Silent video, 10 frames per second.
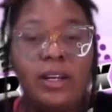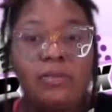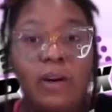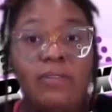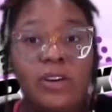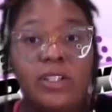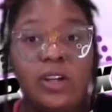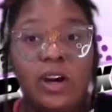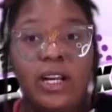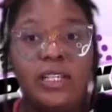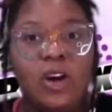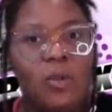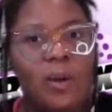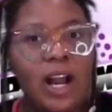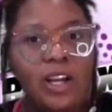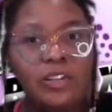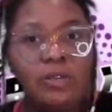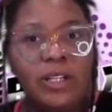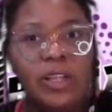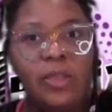first thought is, oh my God, you
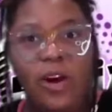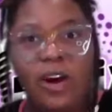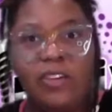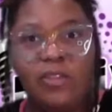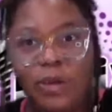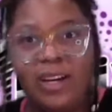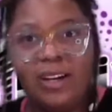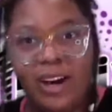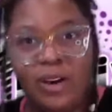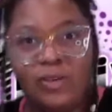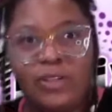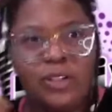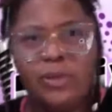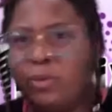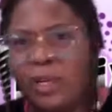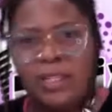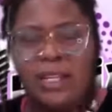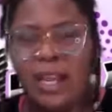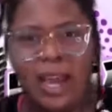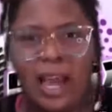really thought of me enough to do this. And
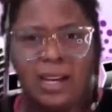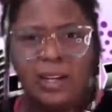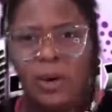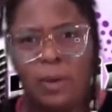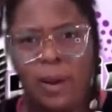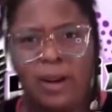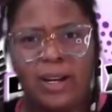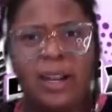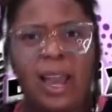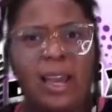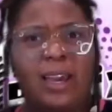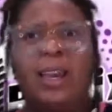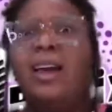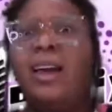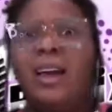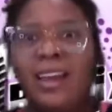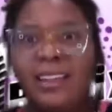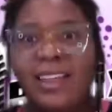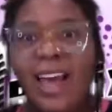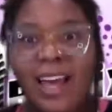like, I didn't know about it. Like,
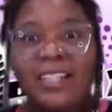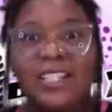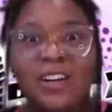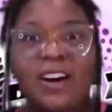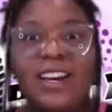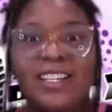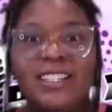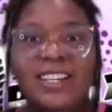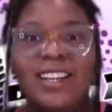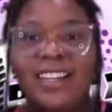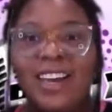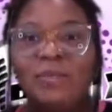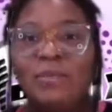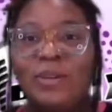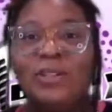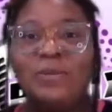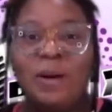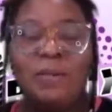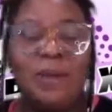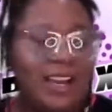that's crazy. Like, that blows my
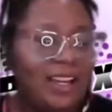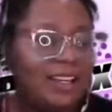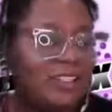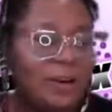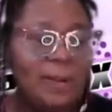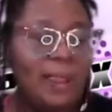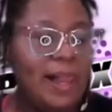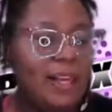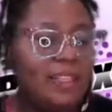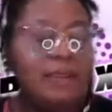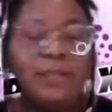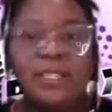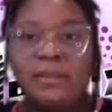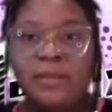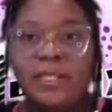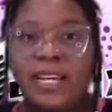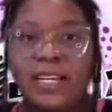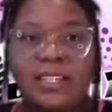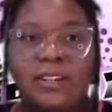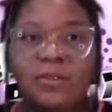mind. So something simple as like,
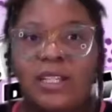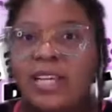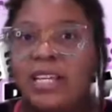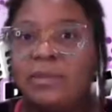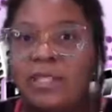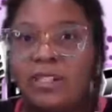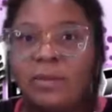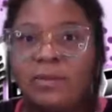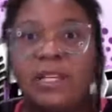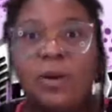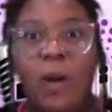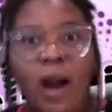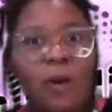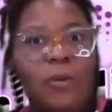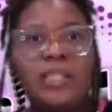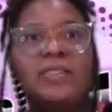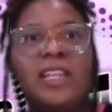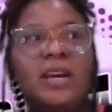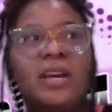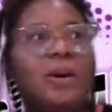a text message or something. So wow, I wasn't even
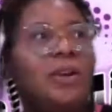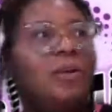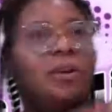thinking about you.